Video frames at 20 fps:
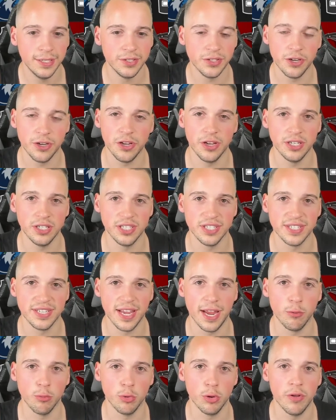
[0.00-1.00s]
So you can just
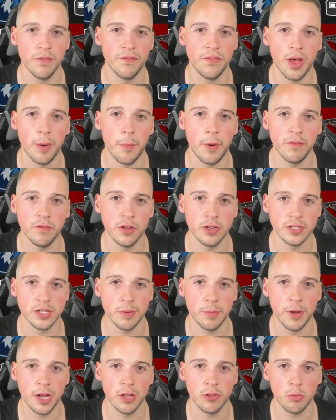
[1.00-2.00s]
say rule of thumb, I've
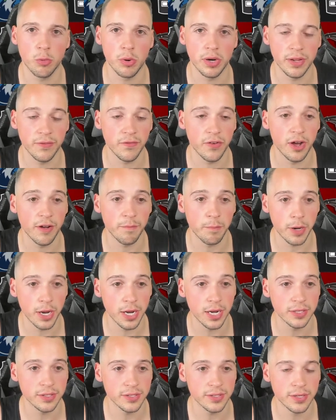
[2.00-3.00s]
lost about 25
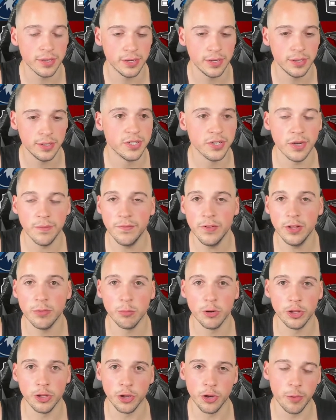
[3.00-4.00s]
pounds. So I'm feeling
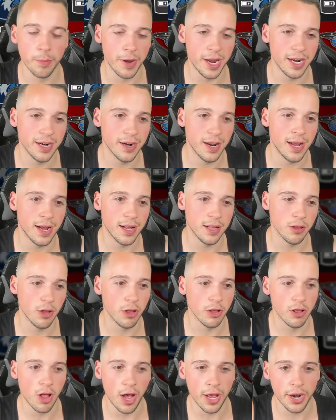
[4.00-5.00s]
really good, man. A
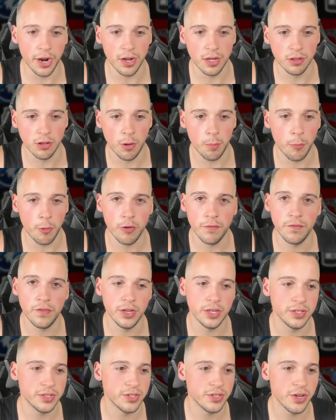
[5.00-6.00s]
lot lighter, a lot more
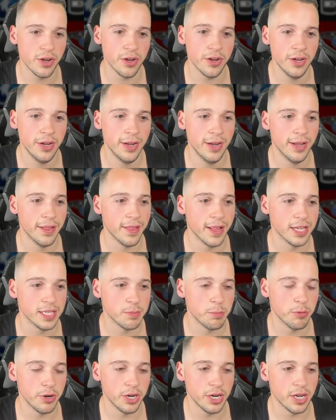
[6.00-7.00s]
fit. So
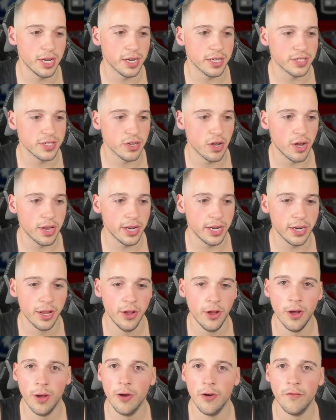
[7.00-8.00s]
that's pretty exciting
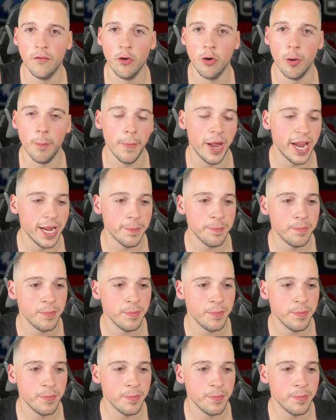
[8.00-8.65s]
for me.